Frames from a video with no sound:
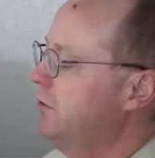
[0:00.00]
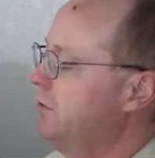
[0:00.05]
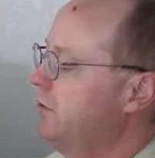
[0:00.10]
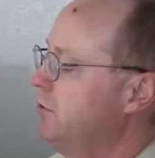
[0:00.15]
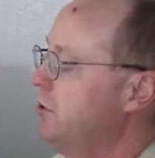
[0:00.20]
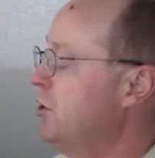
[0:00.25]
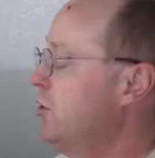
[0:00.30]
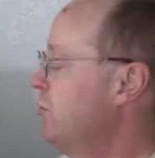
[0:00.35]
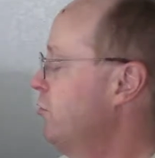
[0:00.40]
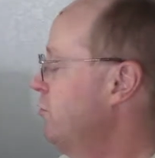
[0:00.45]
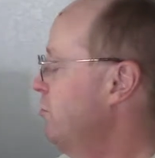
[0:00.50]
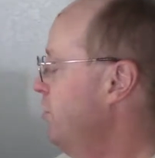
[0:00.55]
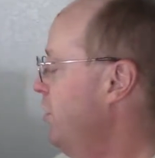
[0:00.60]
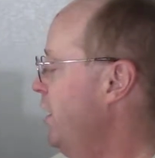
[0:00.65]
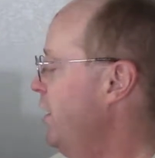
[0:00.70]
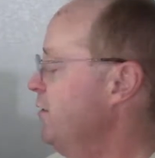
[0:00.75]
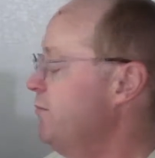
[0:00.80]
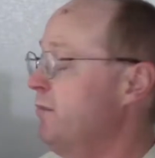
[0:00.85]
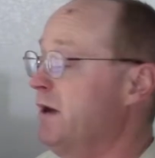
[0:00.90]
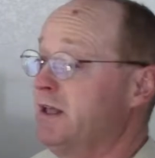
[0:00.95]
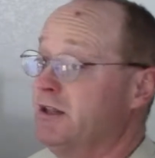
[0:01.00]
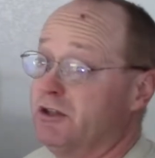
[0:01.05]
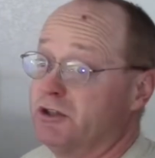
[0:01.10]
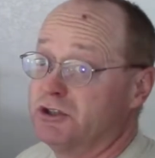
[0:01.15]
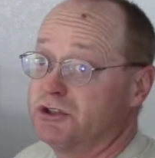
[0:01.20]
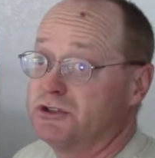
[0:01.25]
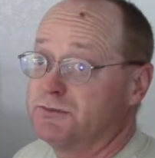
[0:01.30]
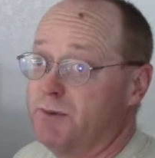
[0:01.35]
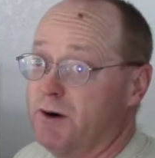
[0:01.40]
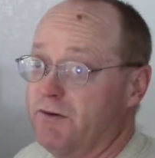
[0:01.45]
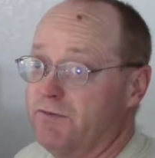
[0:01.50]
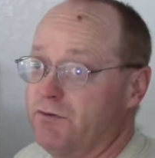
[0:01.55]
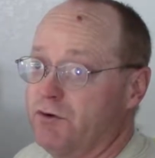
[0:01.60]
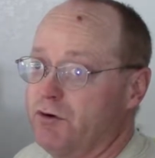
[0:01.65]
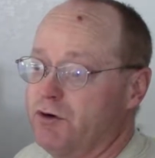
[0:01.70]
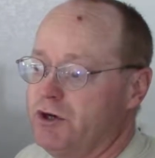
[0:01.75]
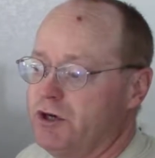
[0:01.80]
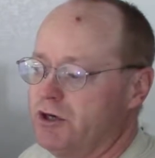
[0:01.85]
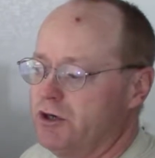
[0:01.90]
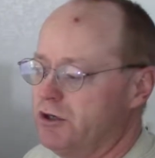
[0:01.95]
you know, on my little
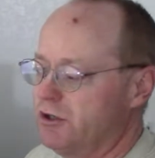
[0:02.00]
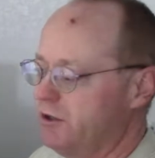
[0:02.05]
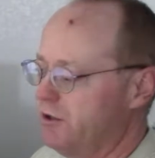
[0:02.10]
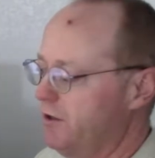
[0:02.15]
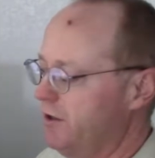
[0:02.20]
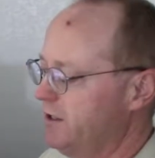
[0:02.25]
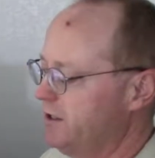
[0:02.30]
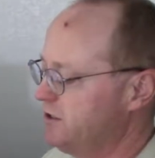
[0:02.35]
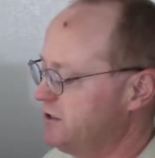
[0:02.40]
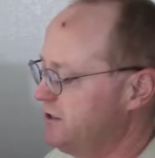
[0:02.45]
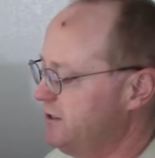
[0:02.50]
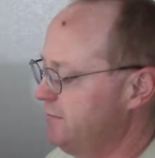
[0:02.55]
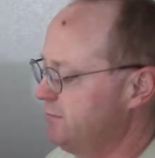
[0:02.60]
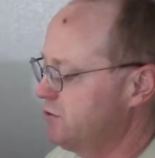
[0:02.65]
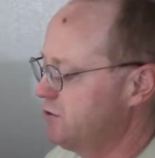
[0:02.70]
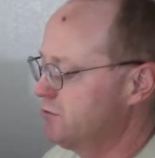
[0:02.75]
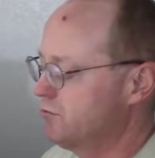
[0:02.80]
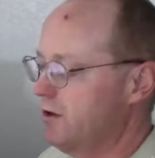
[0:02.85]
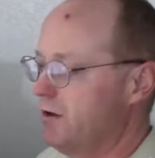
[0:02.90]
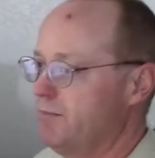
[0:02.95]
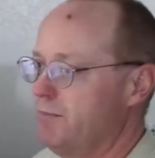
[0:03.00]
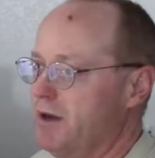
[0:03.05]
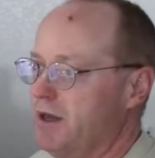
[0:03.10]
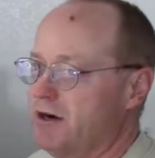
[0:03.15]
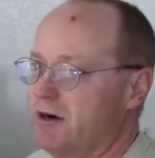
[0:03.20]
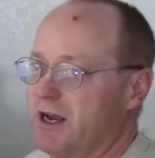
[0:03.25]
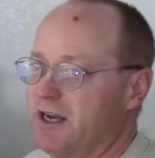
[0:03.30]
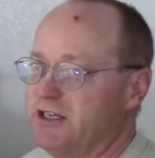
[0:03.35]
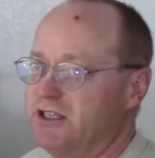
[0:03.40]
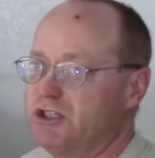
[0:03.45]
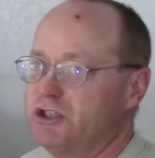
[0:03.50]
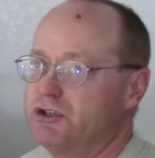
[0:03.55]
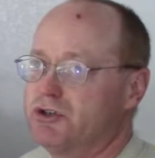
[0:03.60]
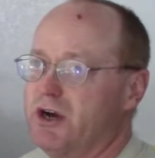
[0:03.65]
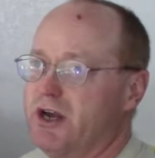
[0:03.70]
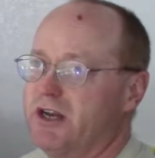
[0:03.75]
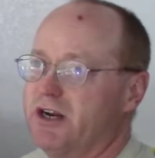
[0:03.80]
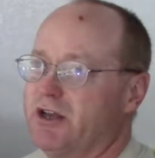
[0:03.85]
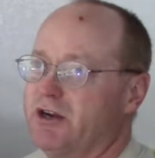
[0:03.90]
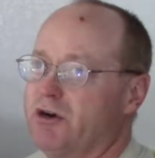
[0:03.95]
smartphone here, it seems to run better. I did
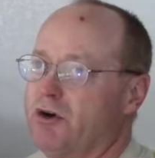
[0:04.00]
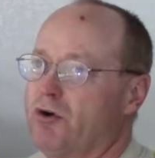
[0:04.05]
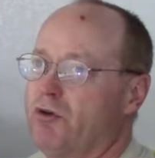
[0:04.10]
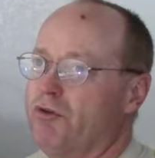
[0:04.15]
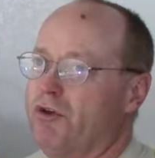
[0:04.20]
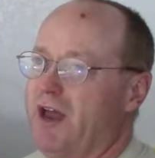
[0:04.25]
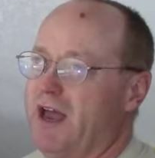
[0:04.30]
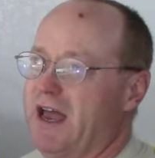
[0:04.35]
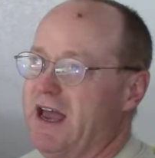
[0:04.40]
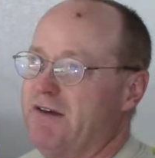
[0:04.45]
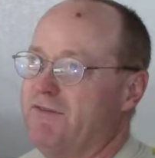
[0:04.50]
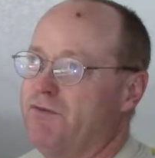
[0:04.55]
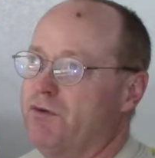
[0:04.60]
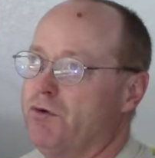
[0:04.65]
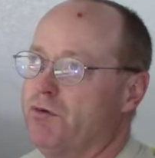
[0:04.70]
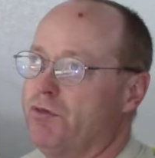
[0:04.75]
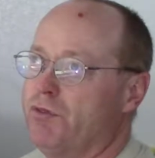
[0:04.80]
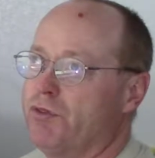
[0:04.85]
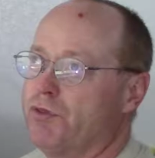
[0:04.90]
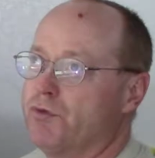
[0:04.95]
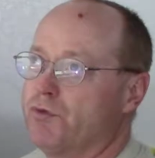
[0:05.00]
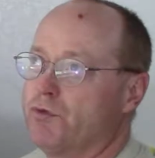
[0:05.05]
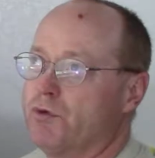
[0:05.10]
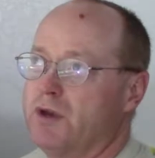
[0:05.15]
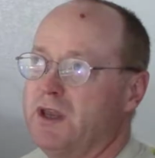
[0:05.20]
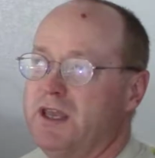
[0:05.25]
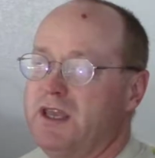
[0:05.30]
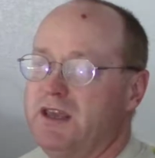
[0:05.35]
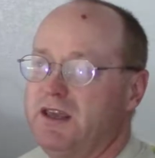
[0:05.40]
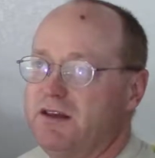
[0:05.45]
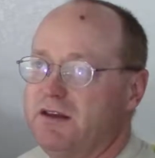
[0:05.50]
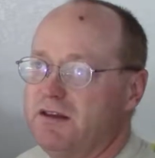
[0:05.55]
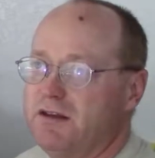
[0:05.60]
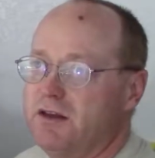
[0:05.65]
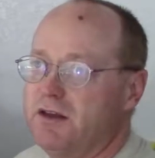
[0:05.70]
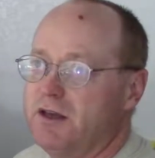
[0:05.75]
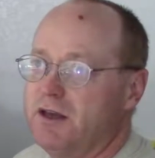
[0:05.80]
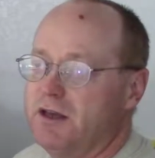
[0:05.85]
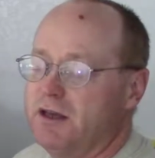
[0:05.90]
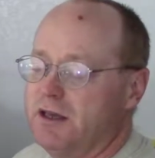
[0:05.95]
try it on an old iPhone 3,
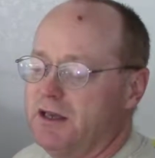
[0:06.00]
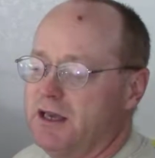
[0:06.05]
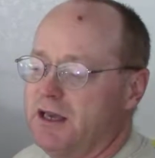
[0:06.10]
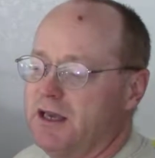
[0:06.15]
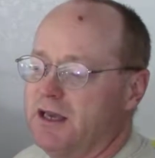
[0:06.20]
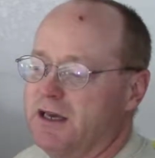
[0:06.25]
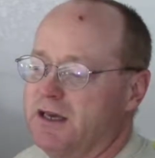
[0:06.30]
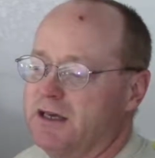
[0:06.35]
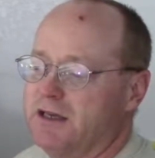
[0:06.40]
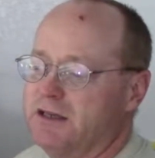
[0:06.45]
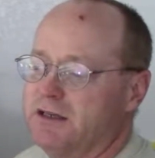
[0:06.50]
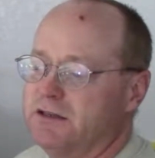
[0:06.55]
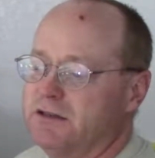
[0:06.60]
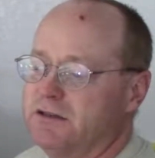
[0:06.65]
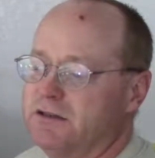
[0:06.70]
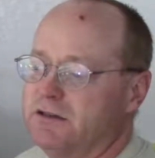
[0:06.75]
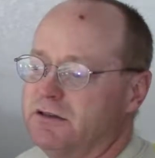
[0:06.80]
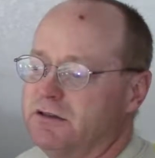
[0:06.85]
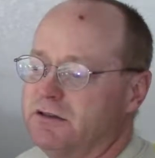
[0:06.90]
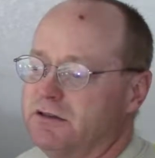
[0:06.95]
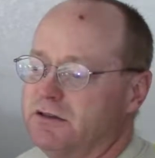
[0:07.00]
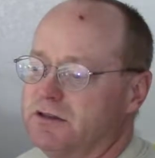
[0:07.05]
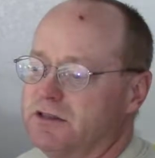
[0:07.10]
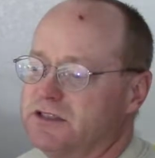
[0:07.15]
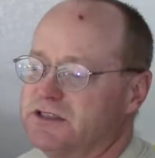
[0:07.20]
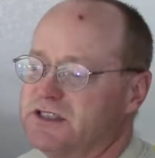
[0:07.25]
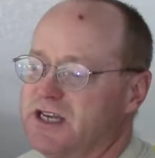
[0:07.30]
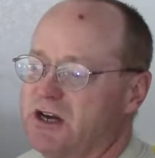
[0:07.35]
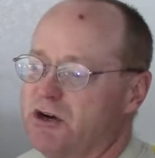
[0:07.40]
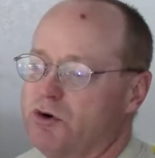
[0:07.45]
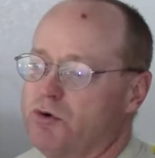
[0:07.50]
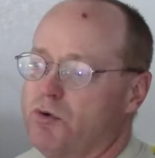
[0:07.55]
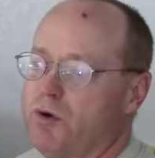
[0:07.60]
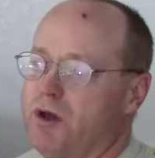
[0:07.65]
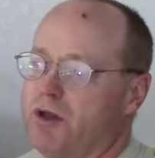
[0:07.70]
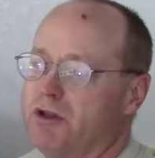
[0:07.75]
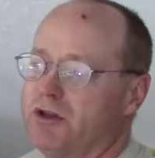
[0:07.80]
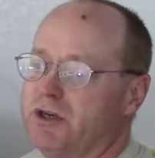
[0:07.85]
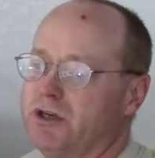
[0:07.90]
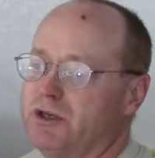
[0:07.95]
and the sound
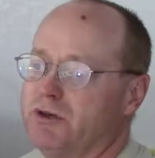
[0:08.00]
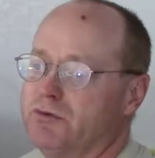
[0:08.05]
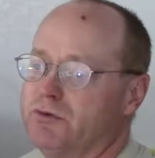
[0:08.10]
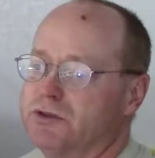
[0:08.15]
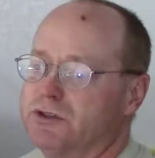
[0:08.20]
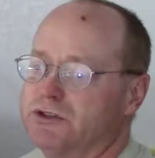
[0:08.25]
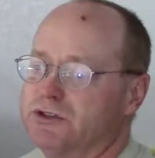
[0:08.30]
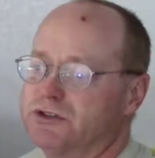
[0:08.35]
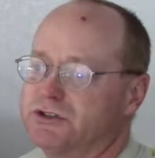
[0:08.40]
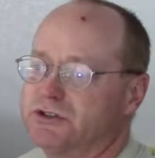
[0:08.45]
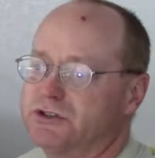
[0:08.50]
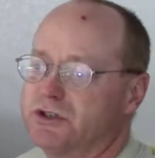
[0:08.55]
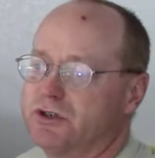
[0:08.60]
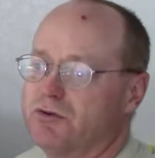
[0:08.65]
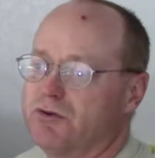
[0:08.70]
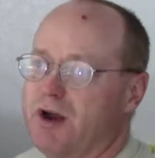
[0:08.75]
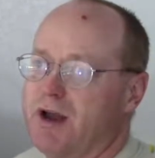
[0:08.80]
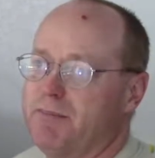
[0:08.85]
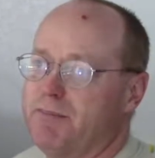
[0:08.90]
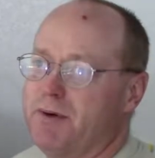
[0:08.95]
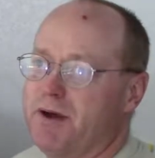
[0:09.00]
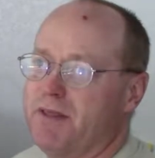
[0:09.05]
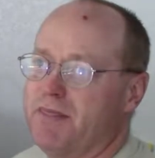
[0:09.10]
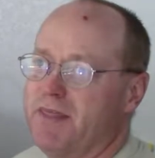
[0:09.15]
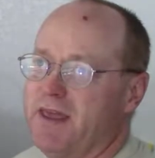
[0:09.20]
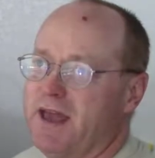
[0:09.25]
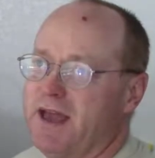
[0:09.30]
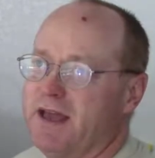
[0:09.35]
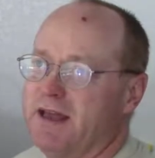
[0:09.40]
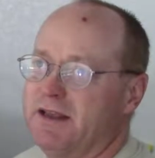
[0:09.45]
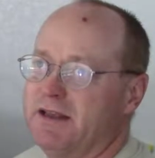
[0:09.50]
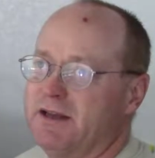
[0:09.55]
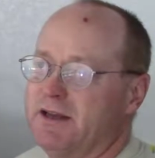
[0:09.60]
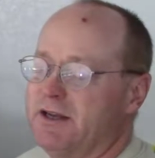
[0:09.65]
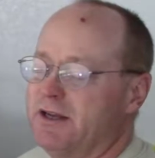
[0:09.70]
quality was crap on that.